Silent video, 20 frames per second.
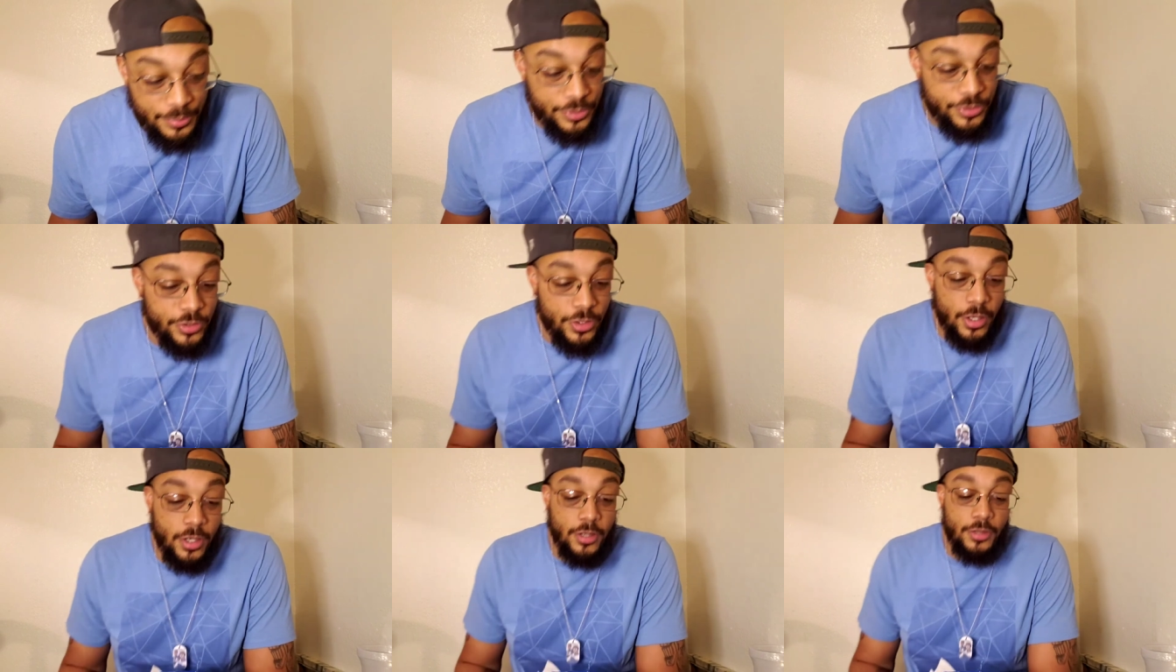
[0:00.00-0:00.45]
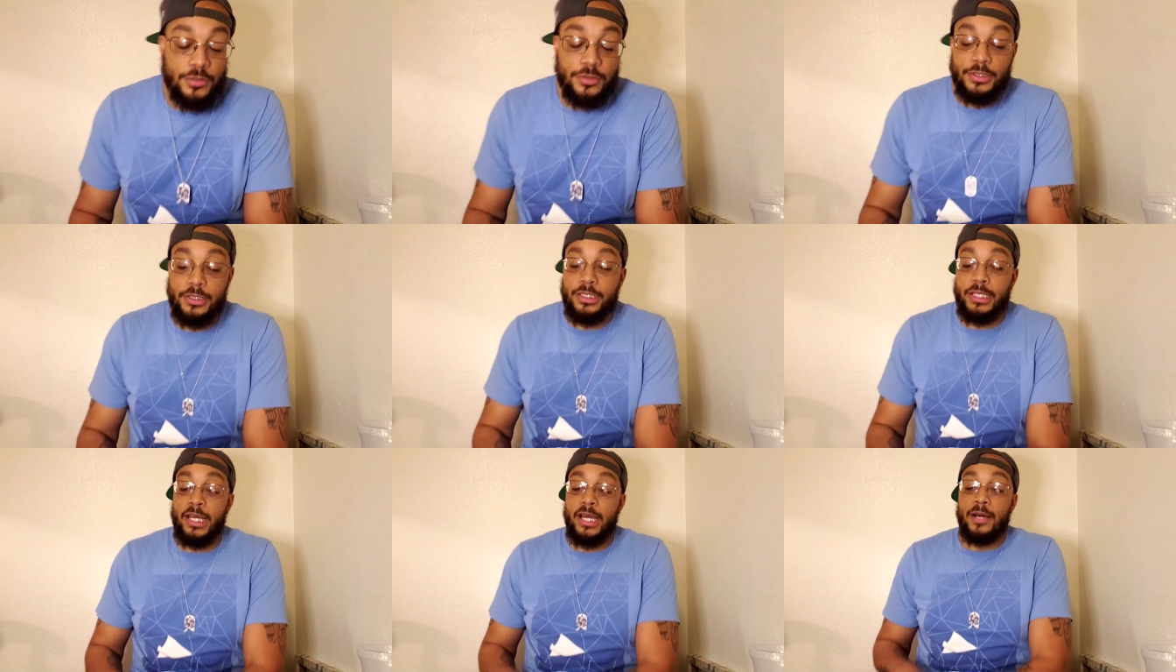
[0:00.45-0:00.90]
So
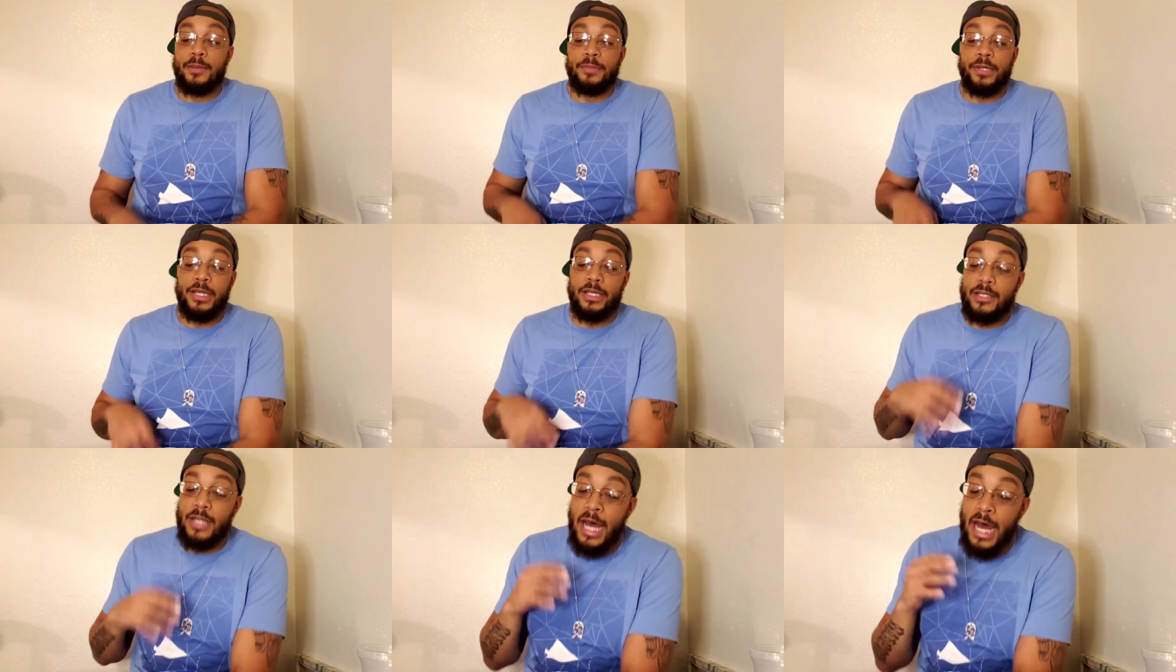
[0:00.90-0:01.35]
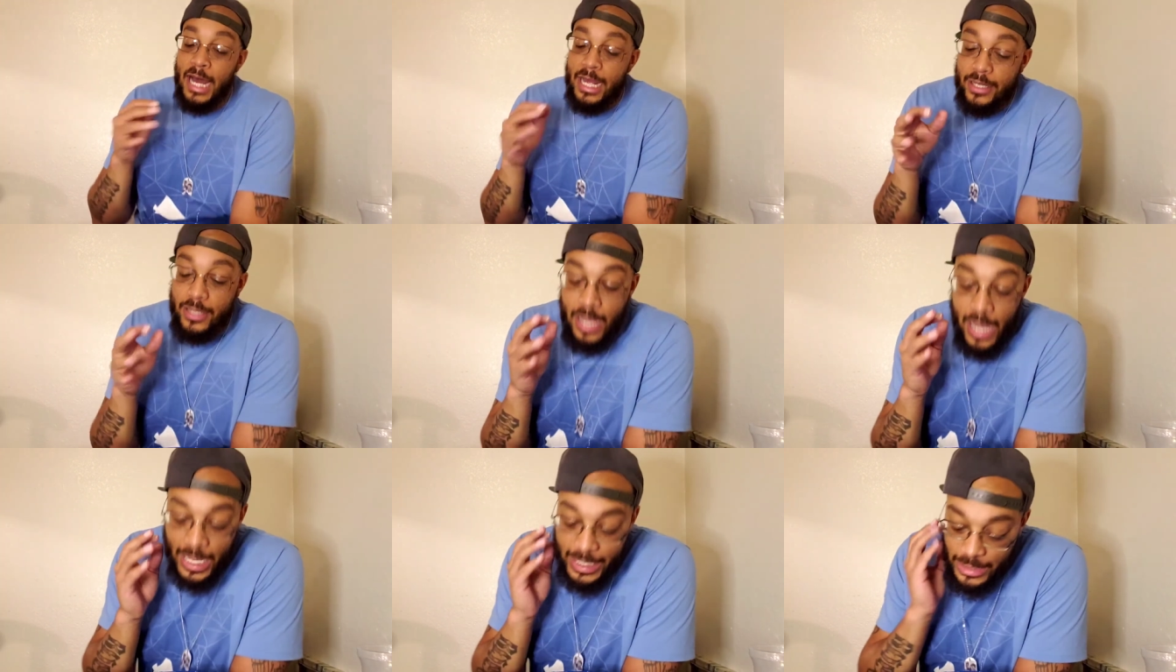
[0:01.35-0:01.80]
yeah, man,
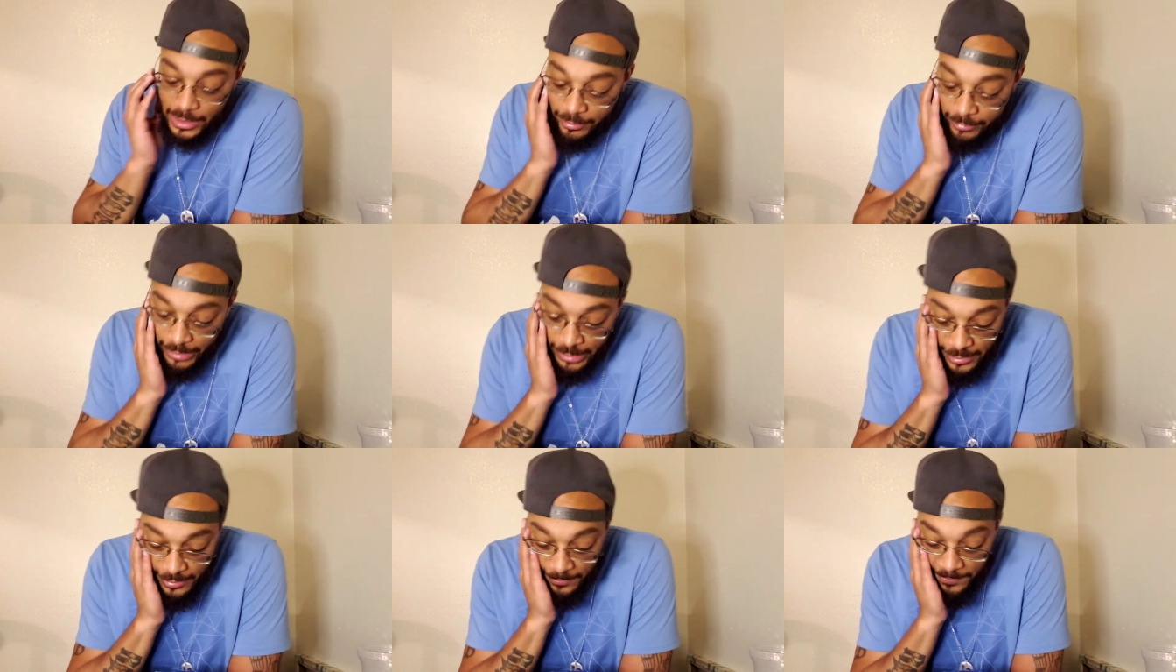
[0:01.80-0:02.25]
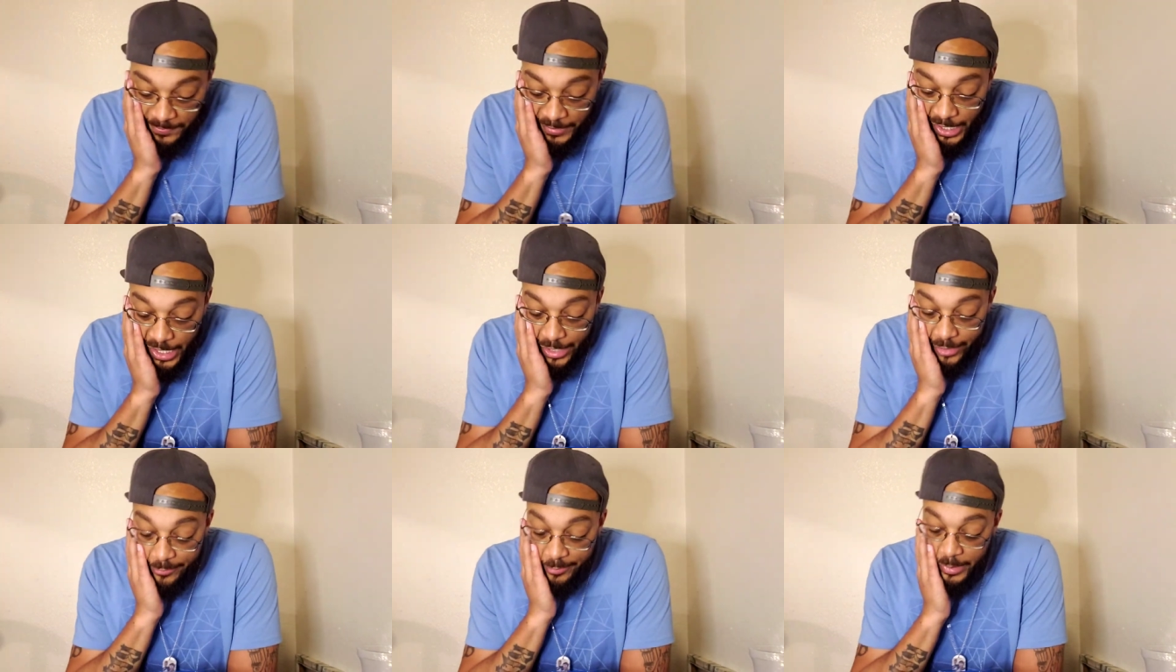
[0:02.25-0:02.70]
I I give these a
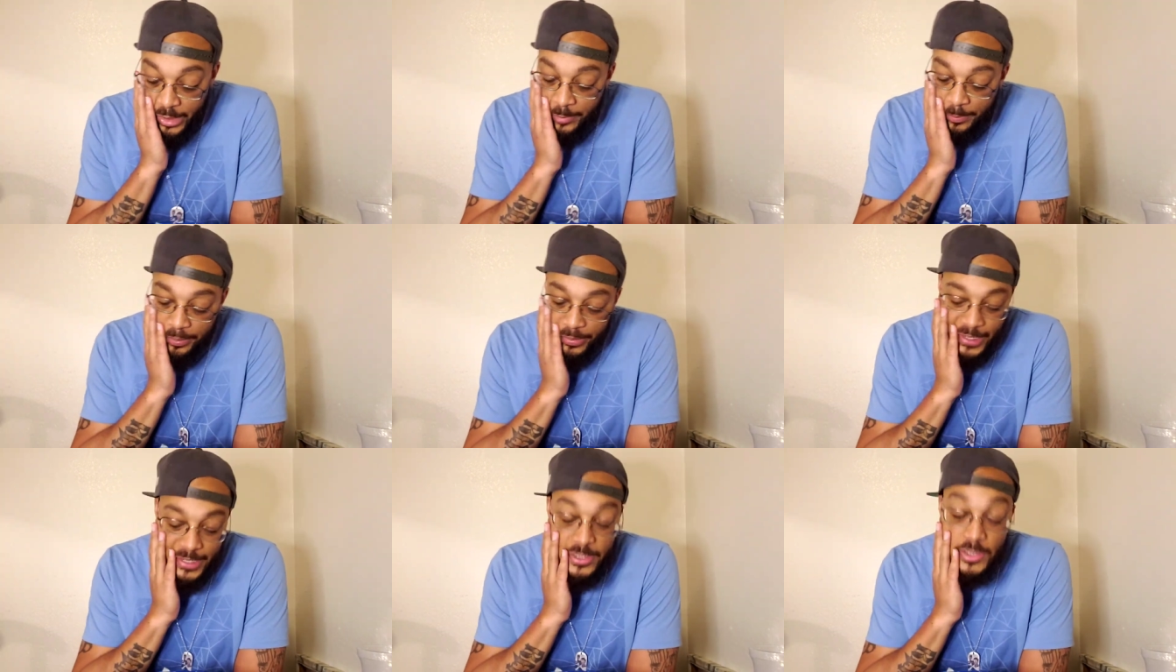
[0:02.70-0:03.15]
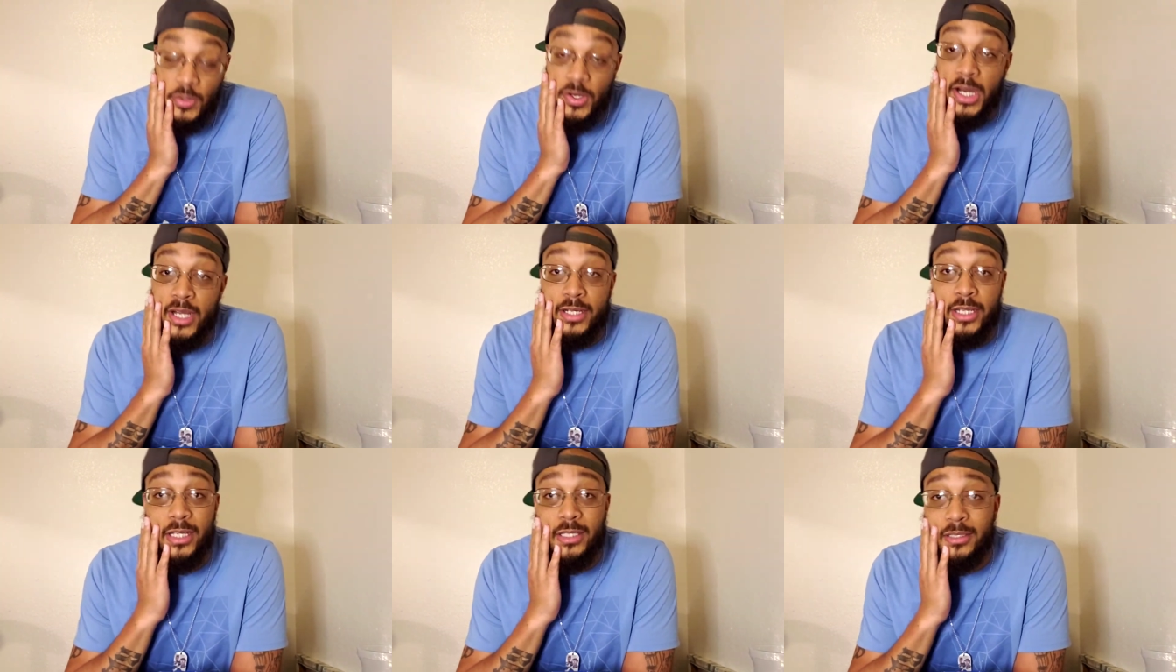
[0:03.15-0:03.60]
five, man. Please
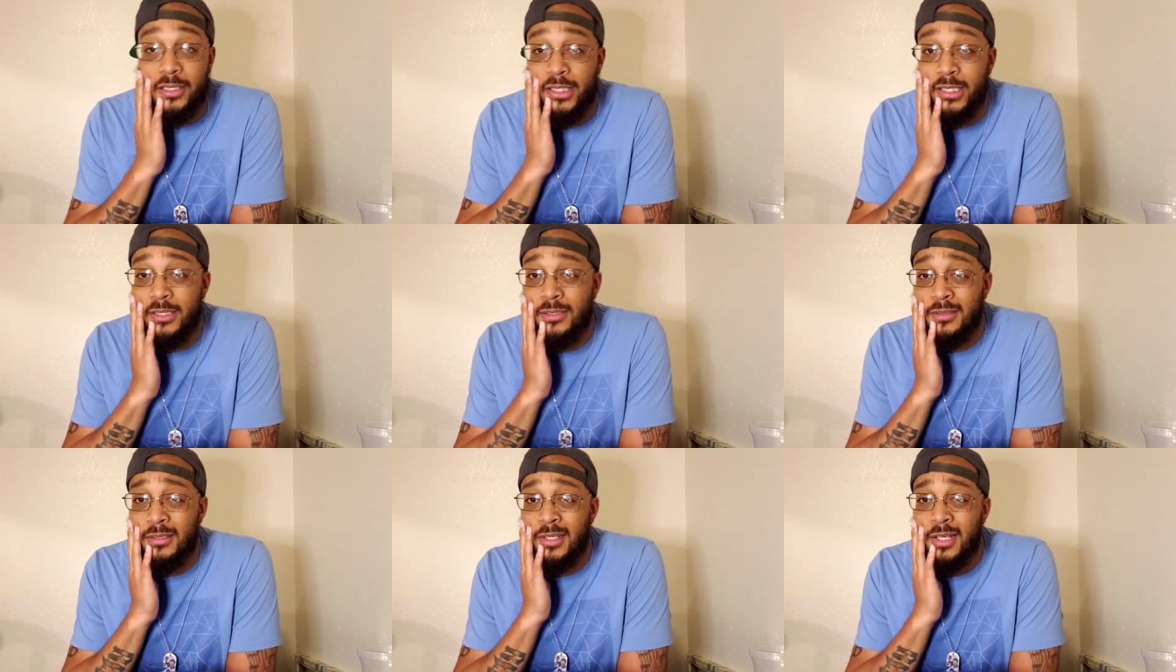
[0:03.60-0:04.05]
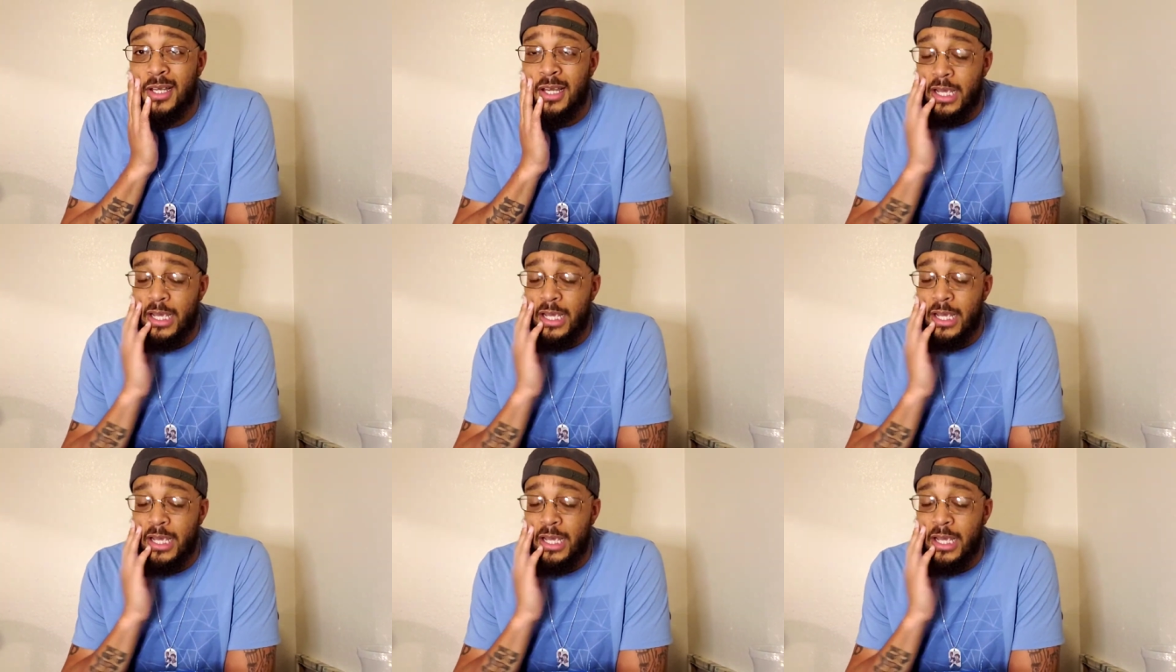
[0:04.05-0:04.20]
go out and get these.